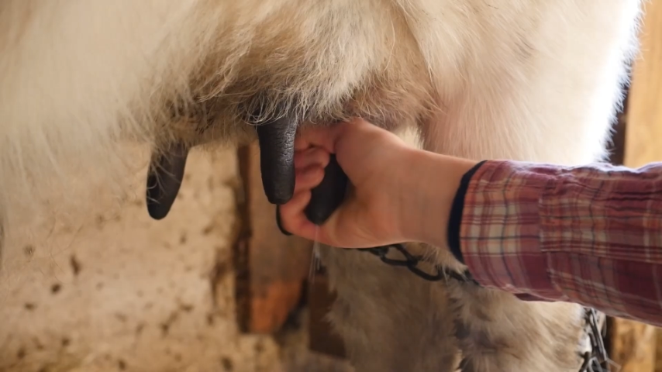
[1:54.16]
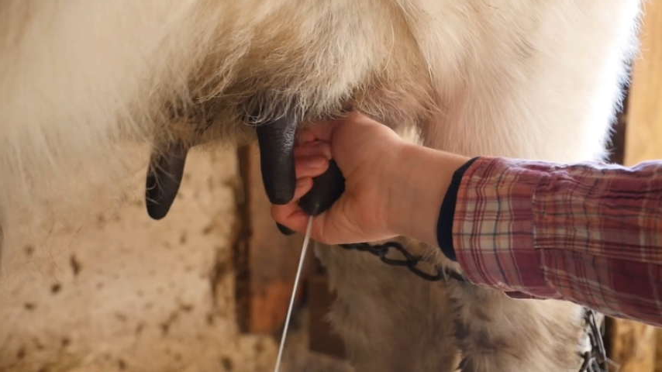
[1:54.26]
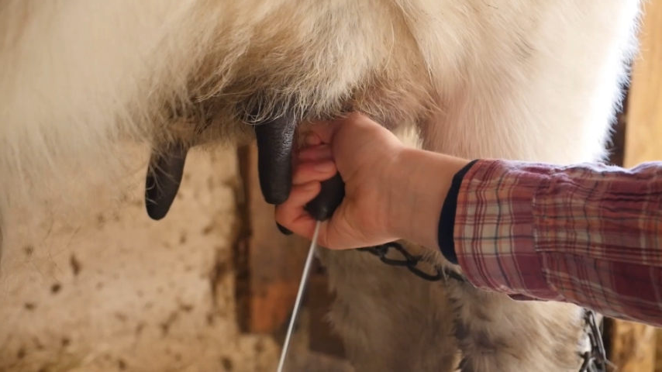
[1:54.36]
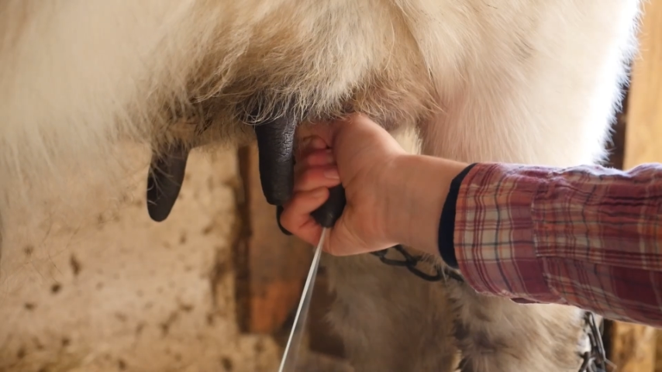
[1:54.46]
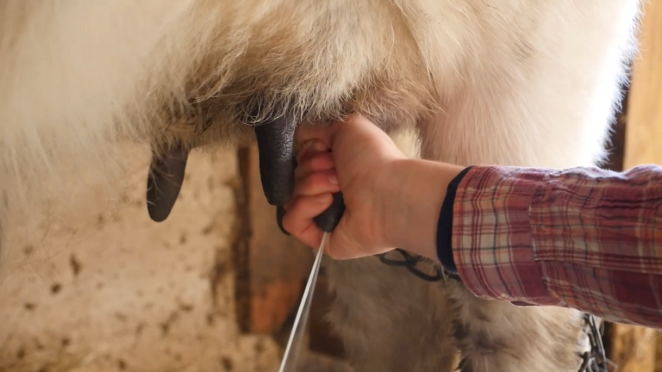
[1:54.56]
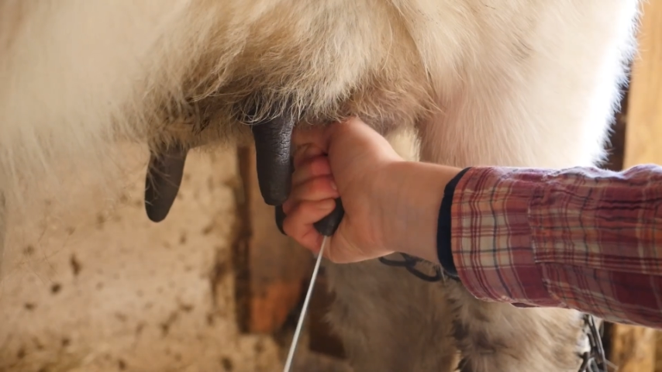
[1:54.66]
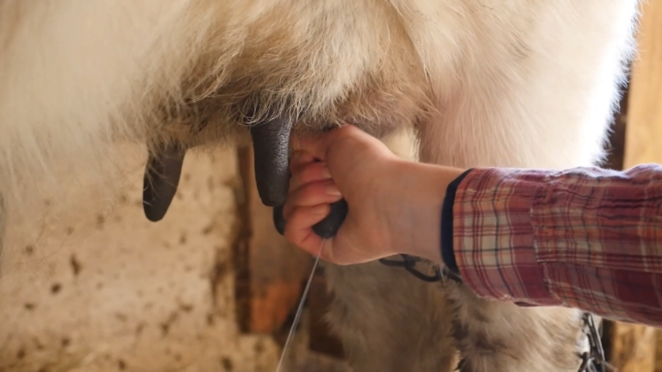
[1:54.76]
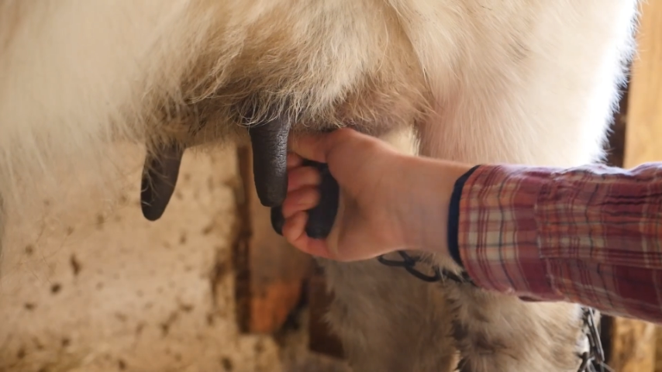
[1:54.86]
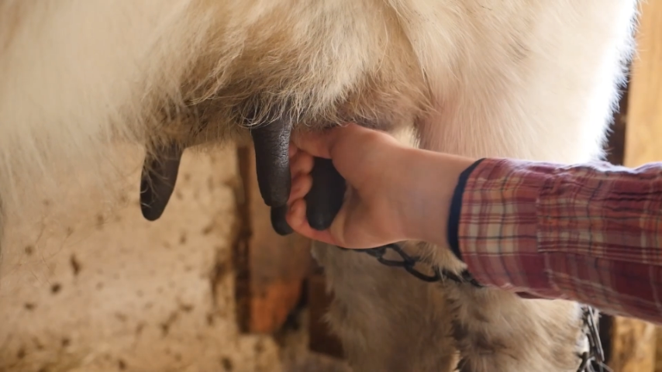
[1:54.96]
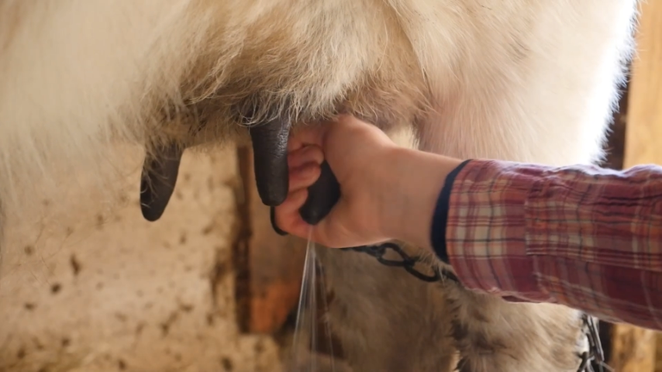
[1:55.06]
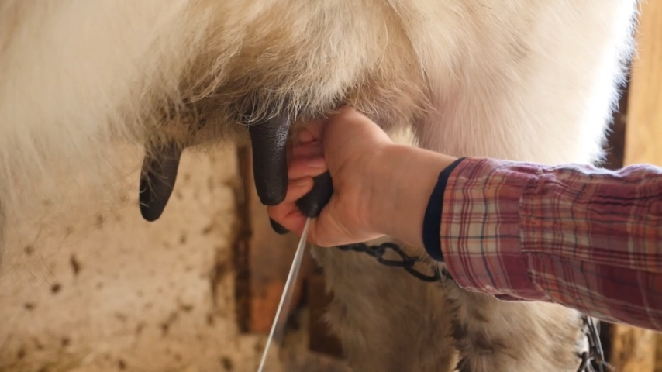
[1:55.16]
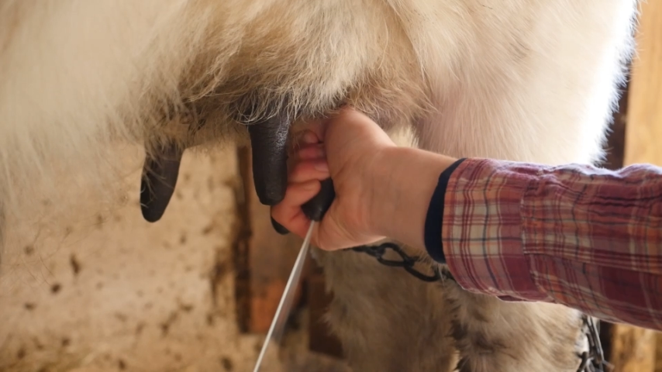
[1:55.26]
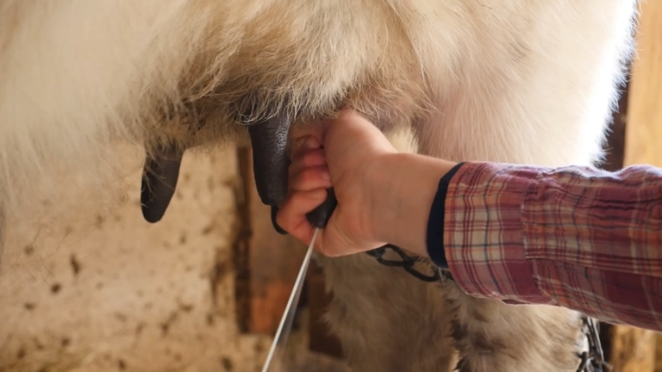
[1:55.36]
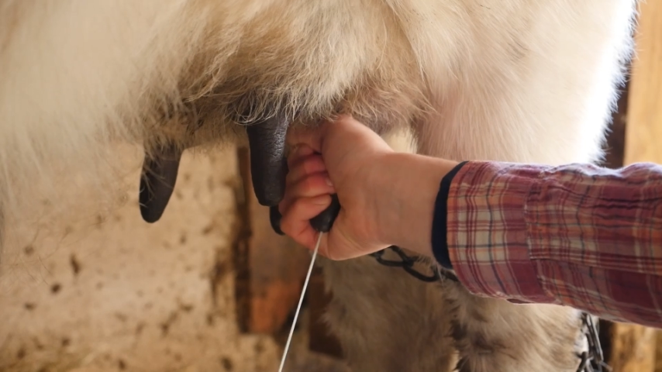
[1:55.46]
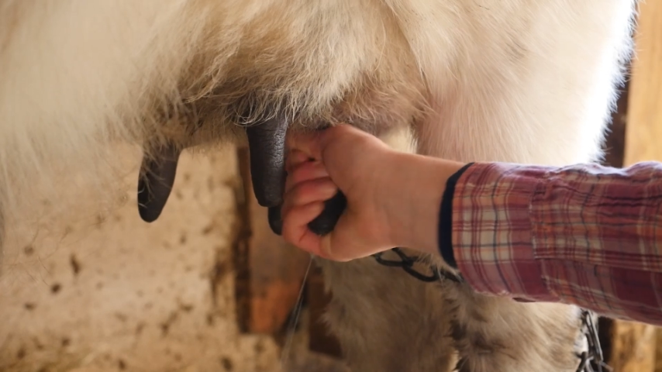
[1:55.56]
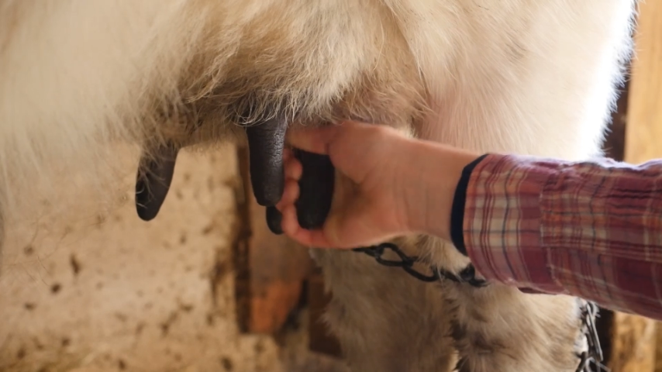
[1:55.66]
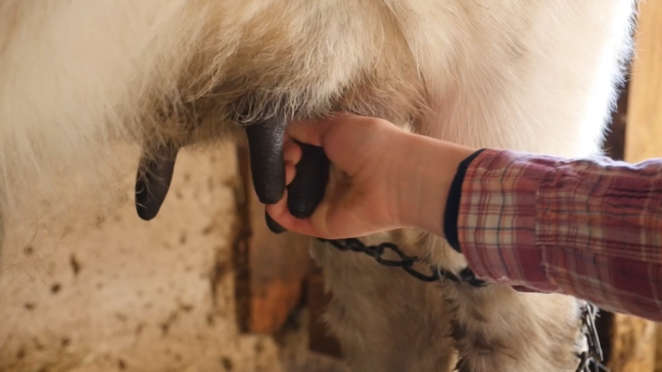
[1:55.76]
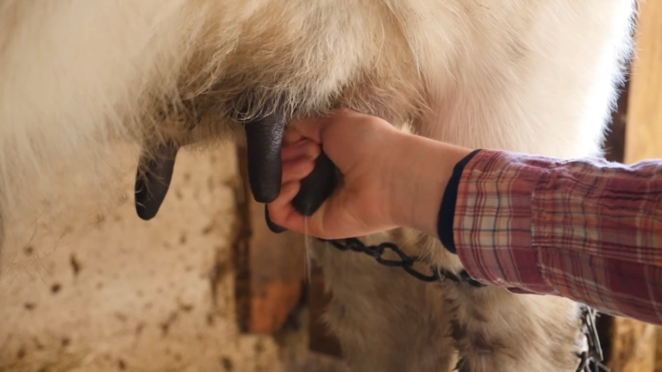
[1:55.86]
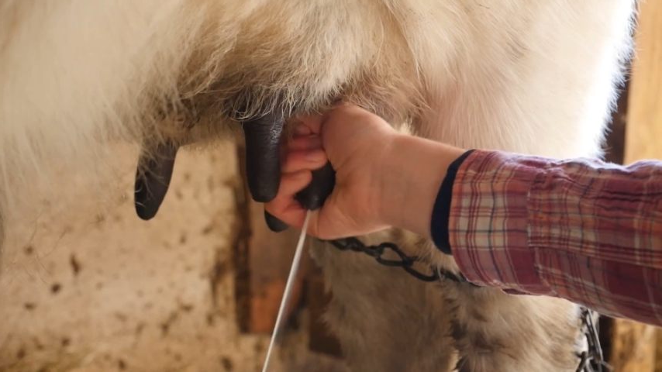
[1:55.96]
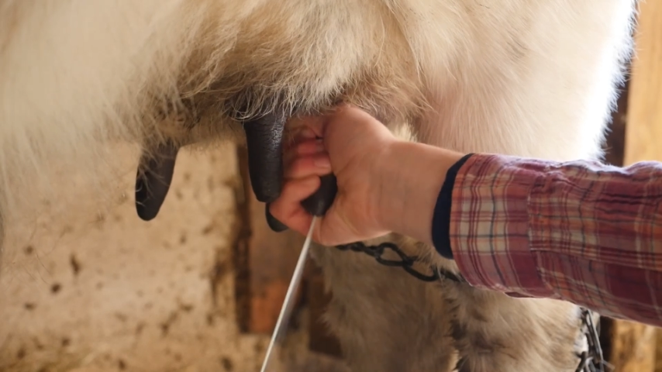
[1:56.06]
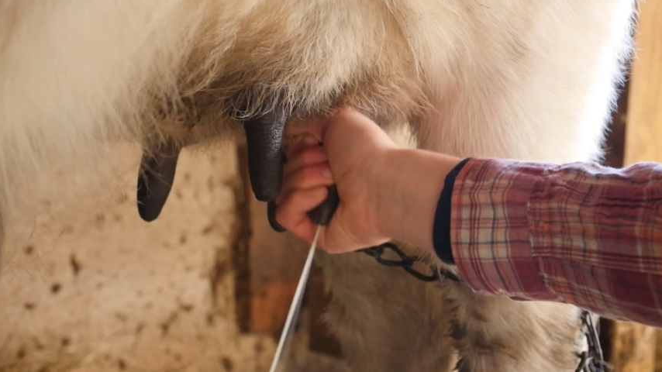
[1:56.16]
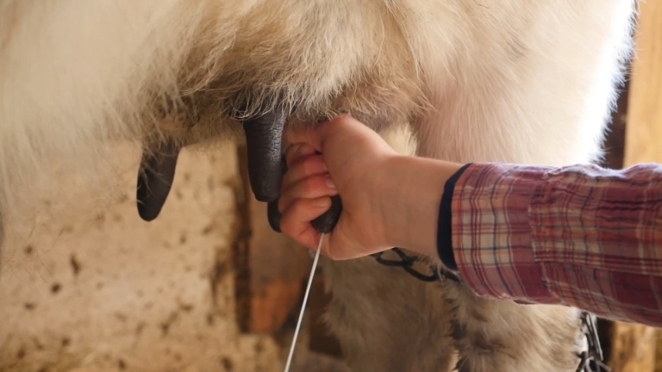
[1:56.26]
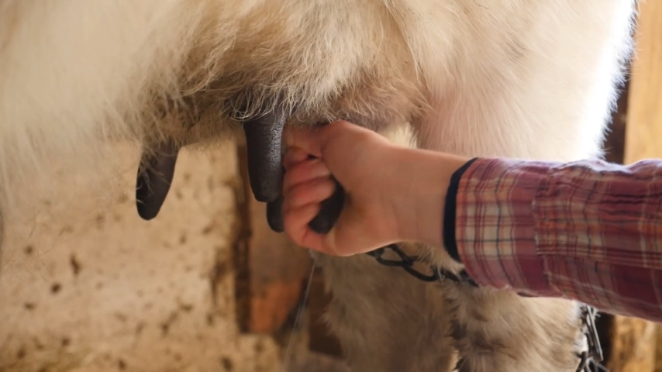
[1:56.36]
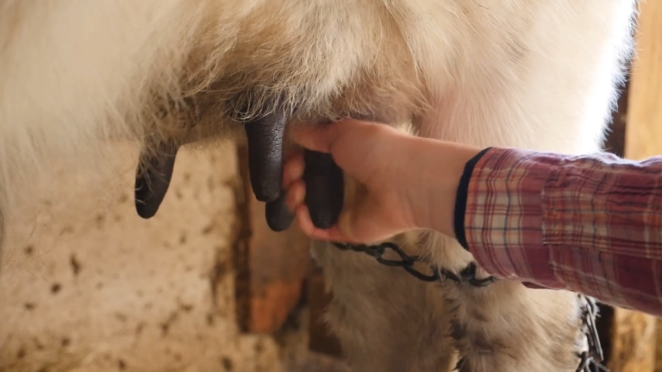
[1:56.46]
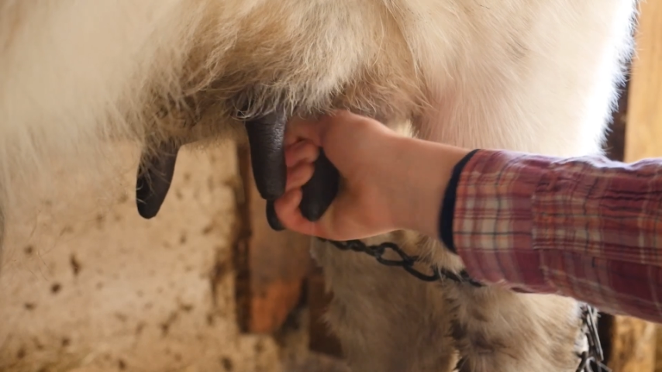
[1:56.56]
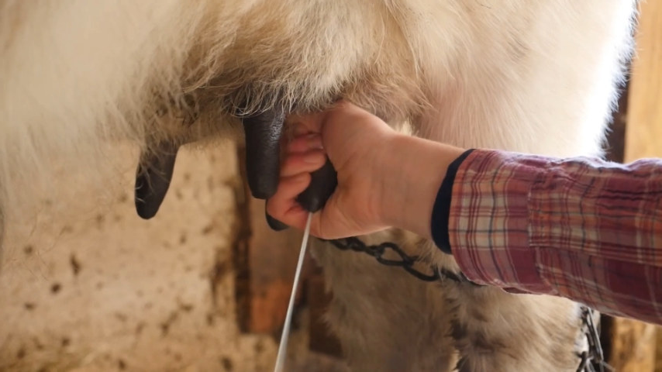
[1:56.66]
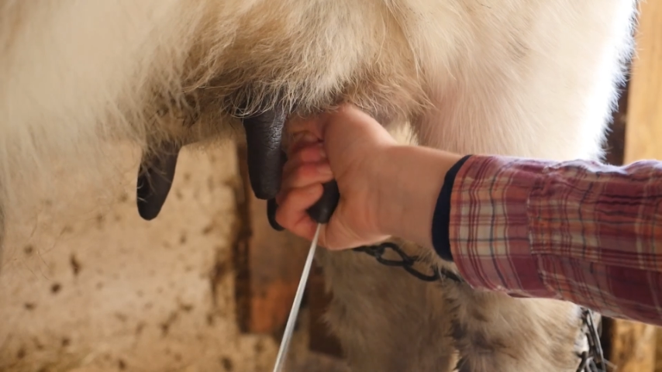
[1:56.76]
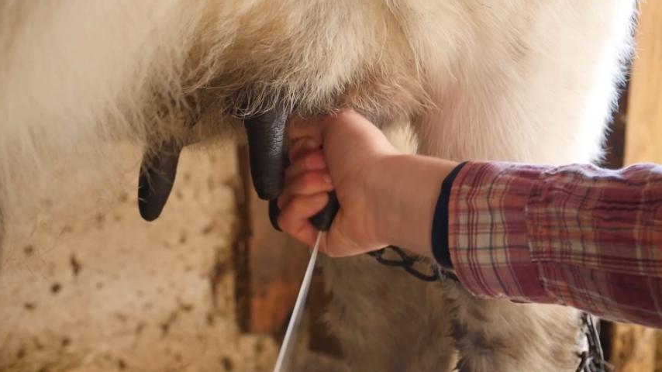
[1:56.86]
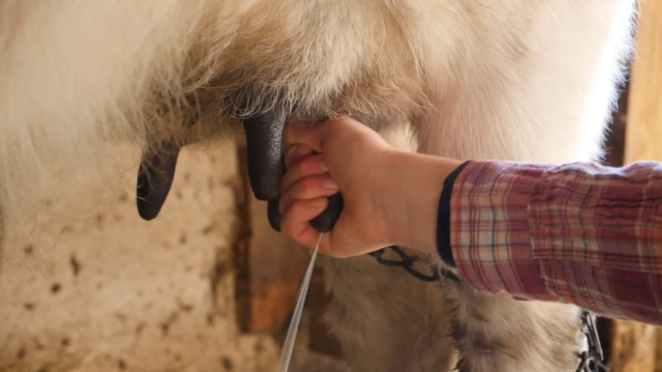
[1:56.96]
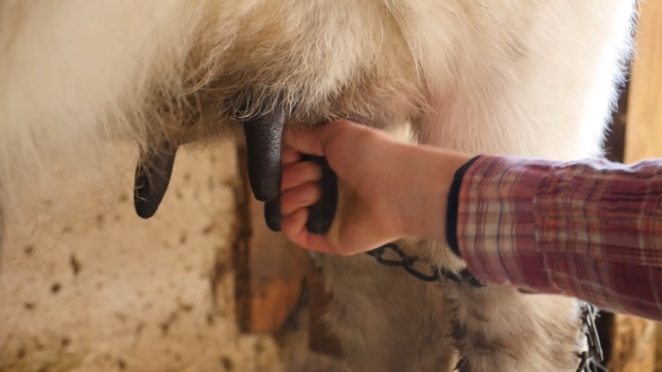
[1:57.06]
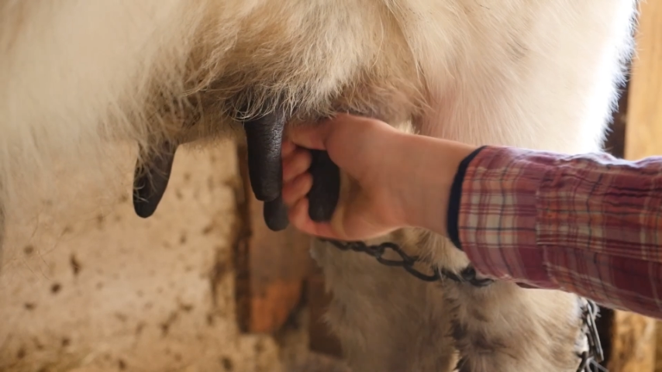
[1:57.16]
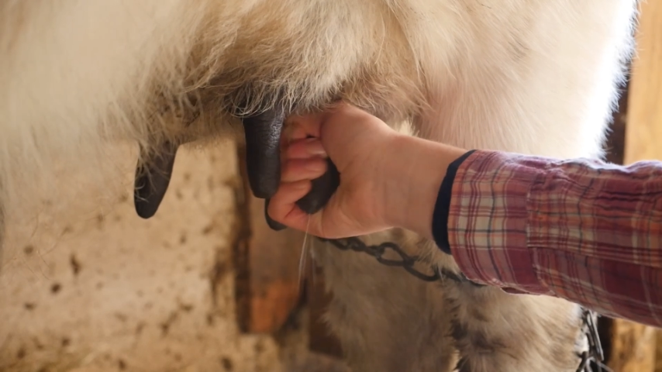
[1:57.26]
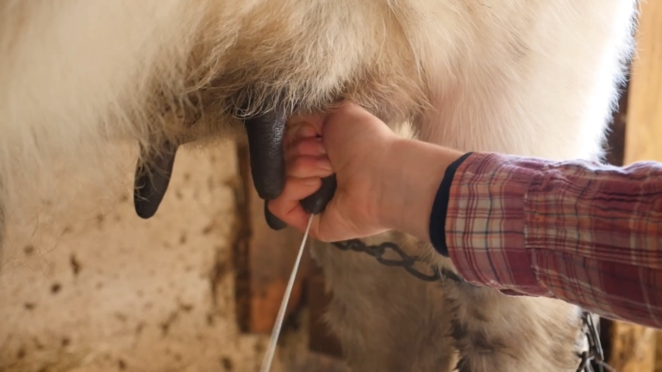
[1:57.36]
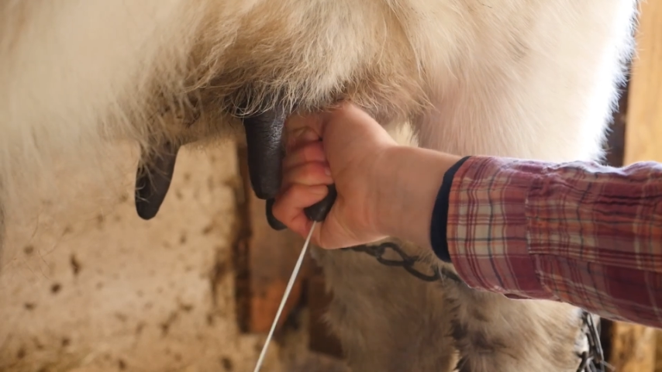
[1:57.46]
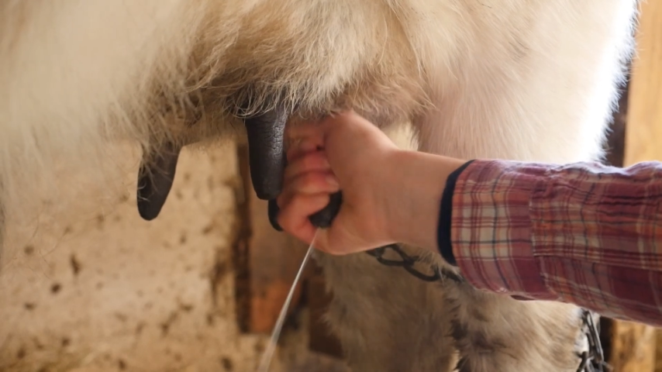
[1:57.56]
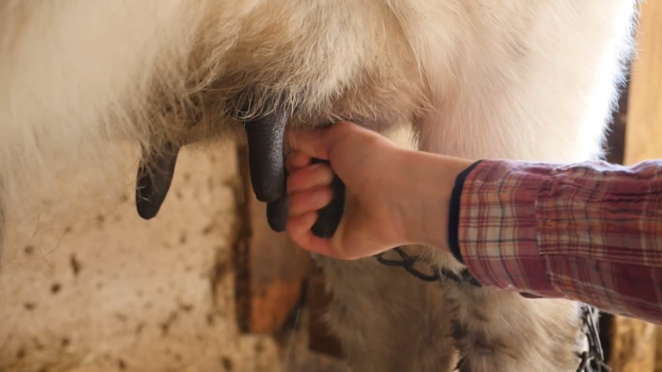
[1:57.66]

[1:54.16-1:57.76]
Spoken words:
(no speaker visible)